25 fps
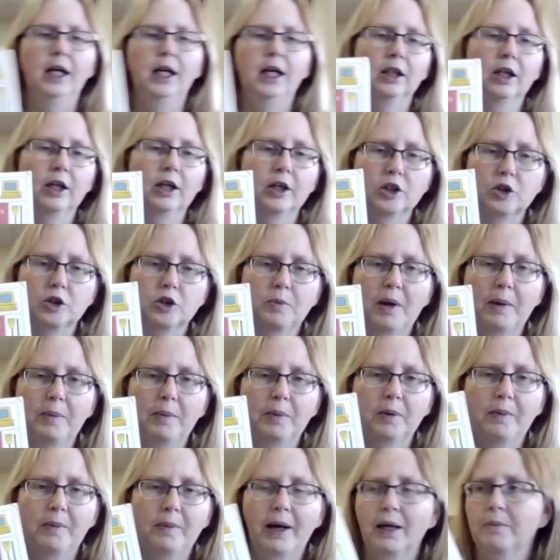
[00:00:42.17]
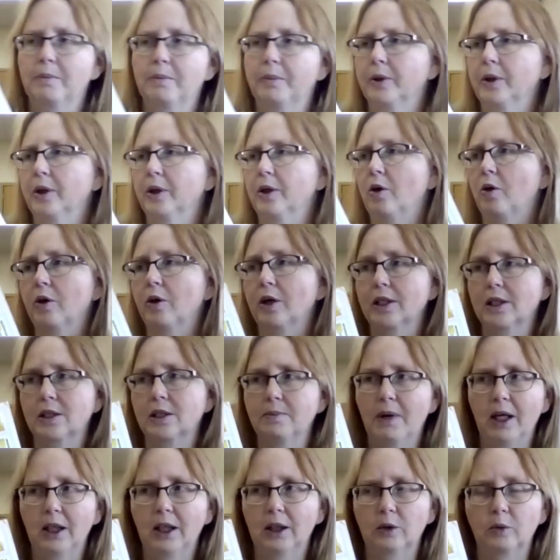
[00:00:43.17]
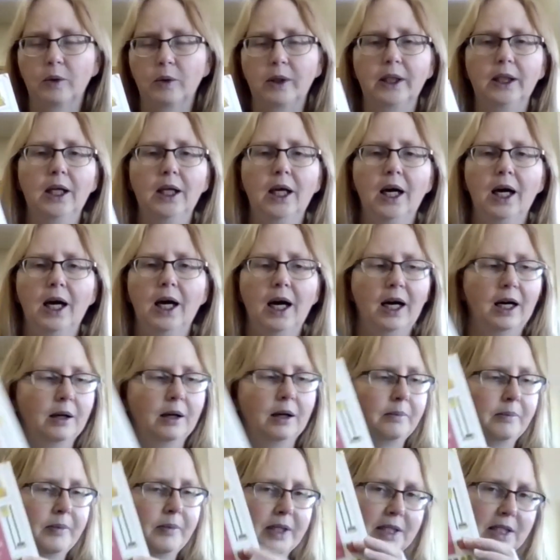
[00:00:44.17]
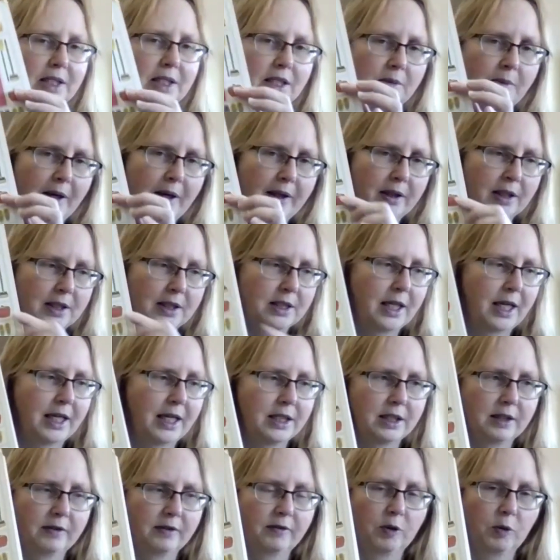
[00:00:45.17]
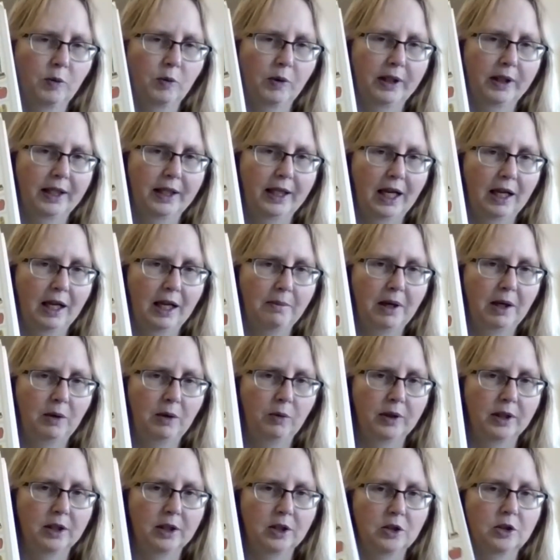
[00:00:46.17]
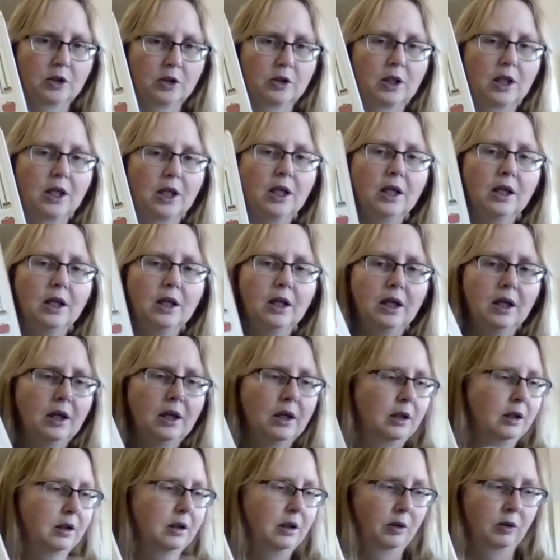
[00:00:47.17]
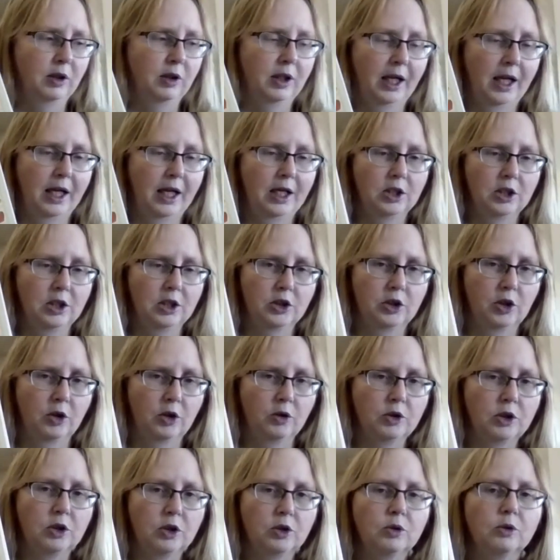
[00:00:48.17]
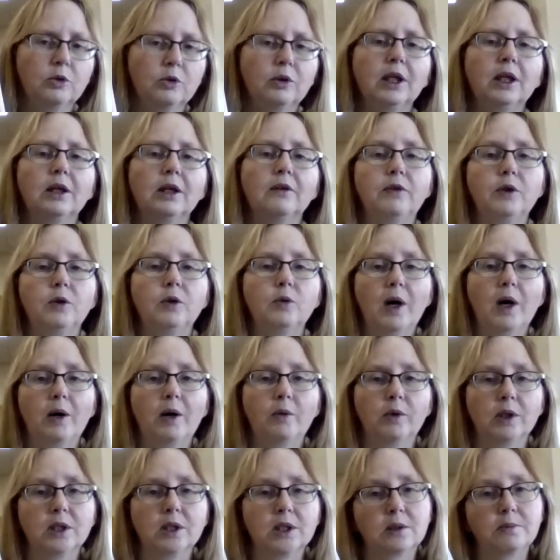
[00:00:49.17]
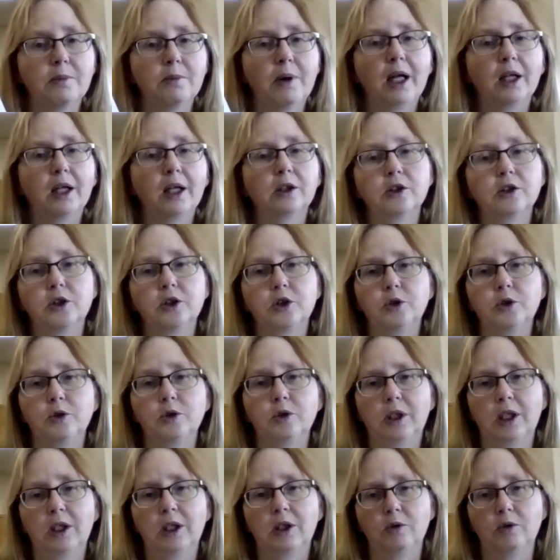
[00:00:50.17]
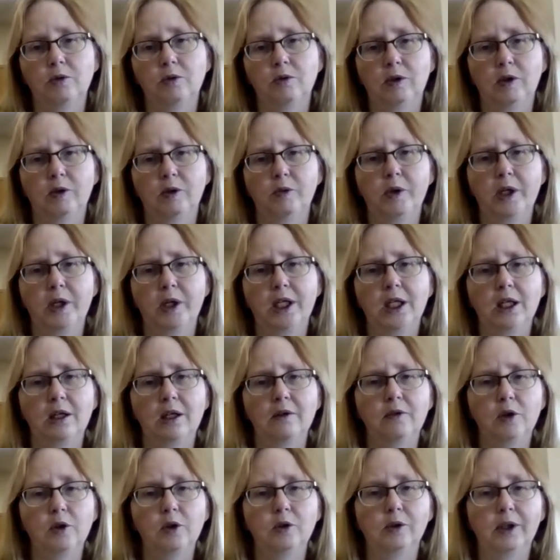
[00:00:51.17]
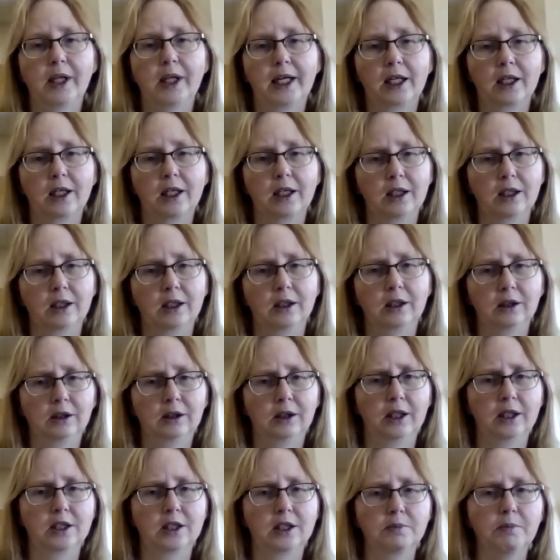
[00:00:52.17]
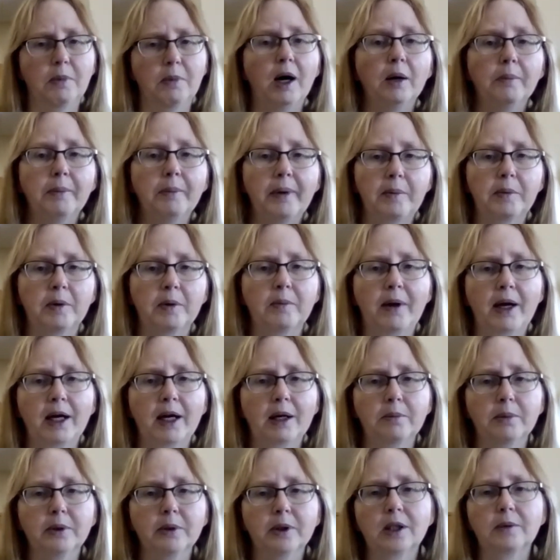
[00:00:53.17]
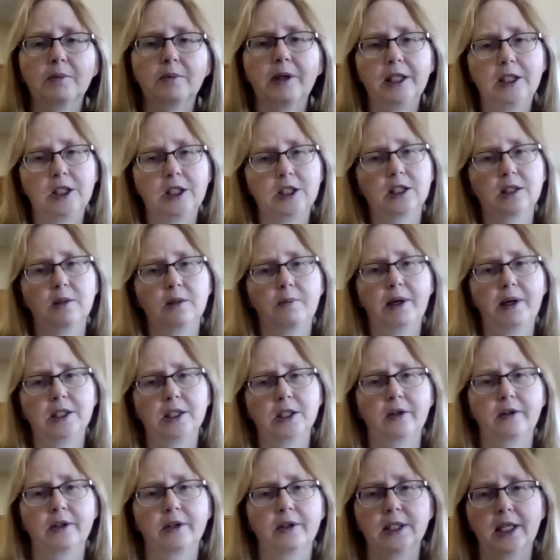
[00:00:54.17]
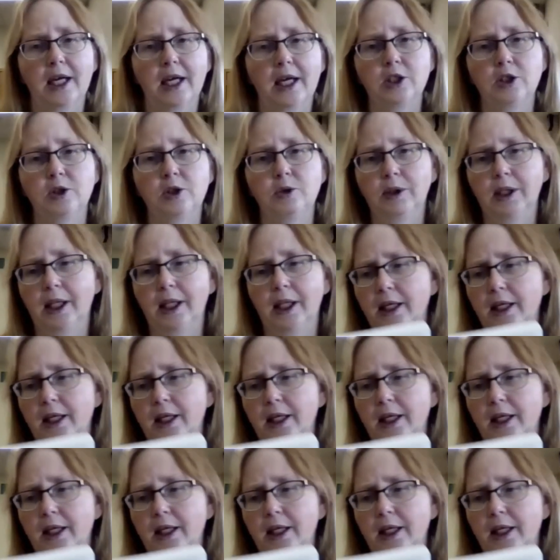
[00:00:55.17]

a larger paperback book or a smaller one. Um, this is about the size of the one that I made with the turkey that I just showed you. If you want one smaller, to give you like a, a small paperback book, but it just depends on the size you would